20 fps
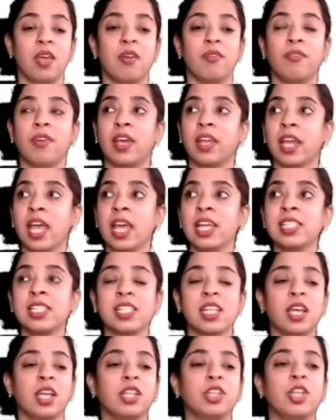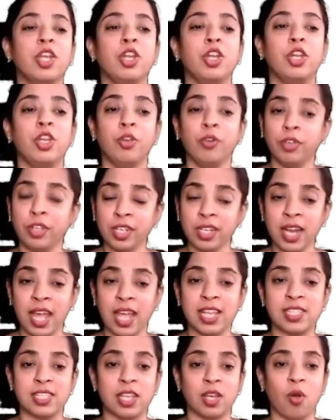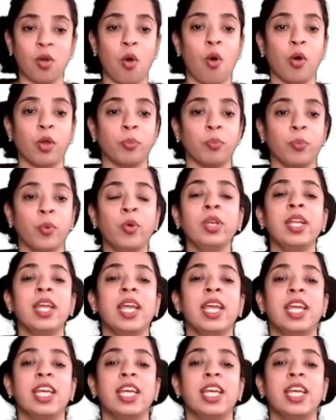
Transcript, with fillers: Whereas the luteinizing hormone